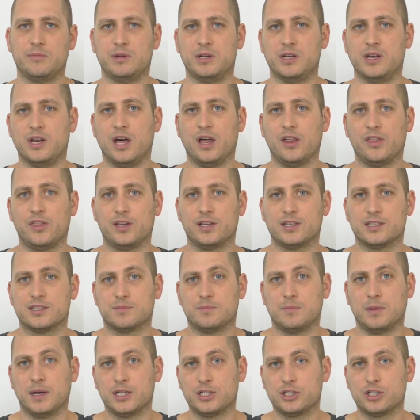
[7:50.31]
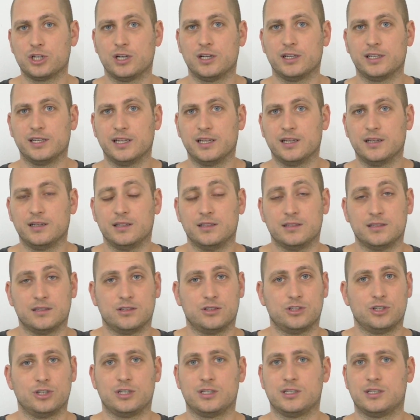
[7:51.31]
I mean, nothing special again,
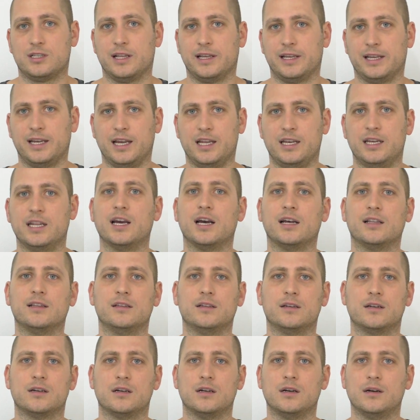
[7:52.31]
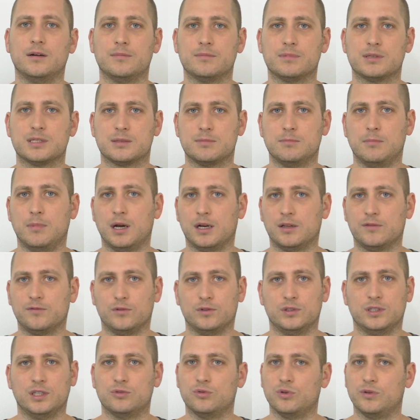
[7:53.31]
it's just like any other
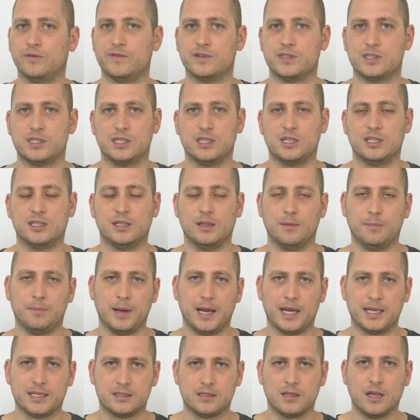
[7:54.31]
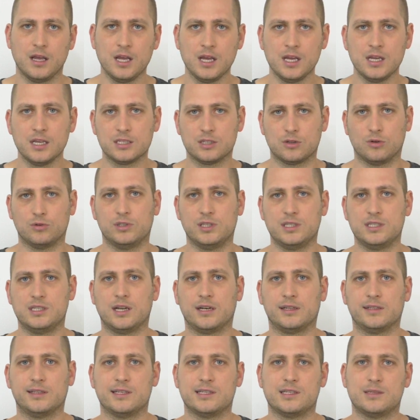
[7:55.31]
smartphone that we've seen in the past. So these
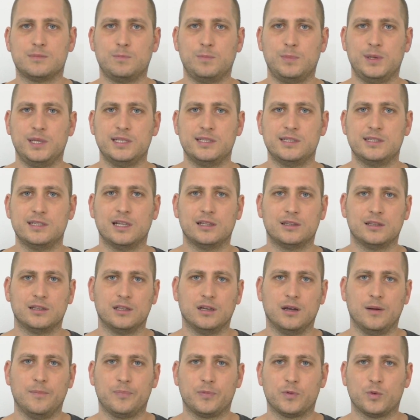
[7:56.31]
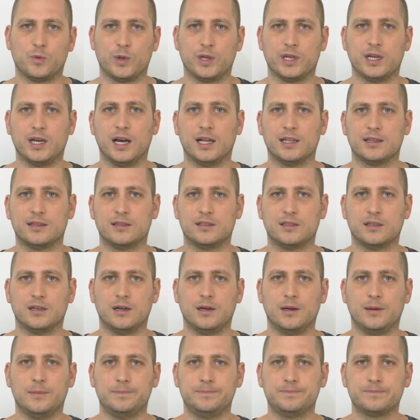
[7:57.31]
are the speeds that we got
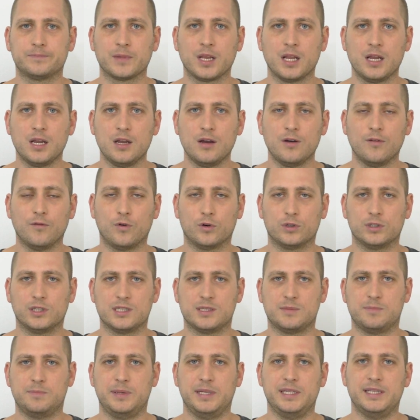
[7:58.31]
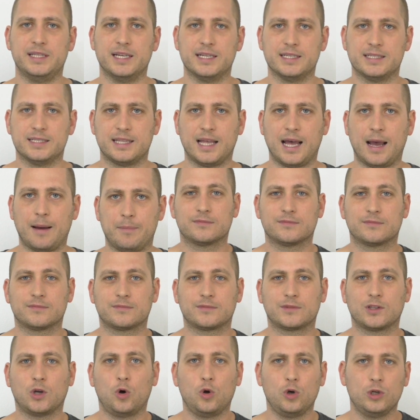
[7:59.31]
for the speed test app.
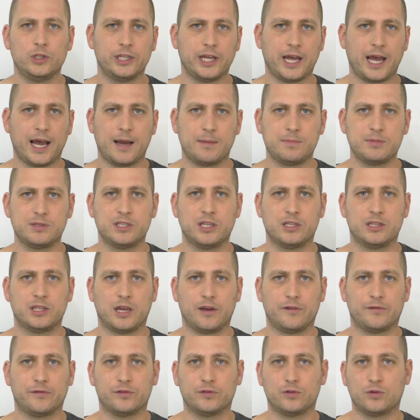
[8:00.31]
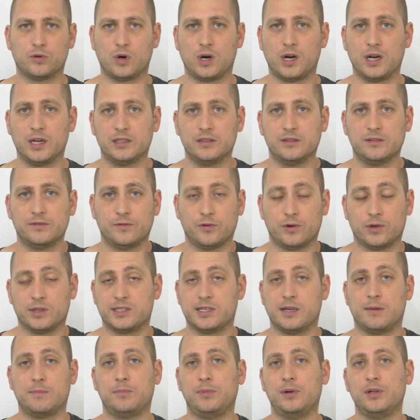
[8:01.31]
All the apps that I've tried, for
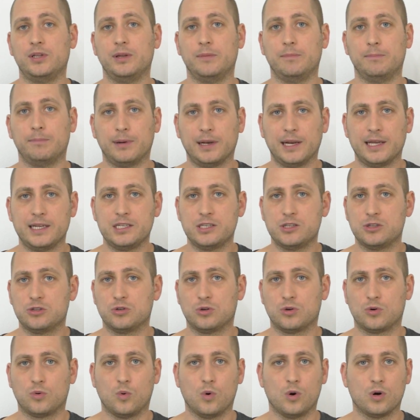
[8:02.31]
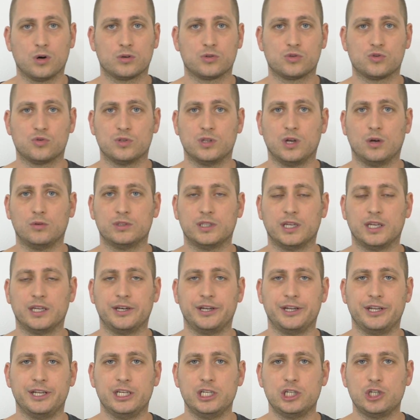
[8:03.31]
example, the Play Store works without
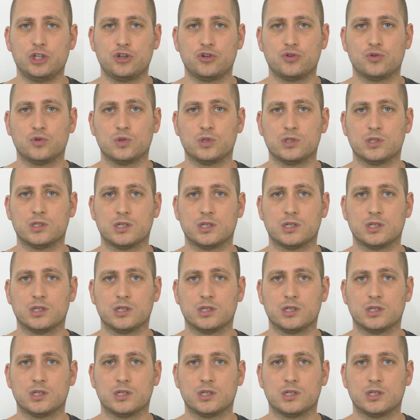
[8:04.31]
any issues.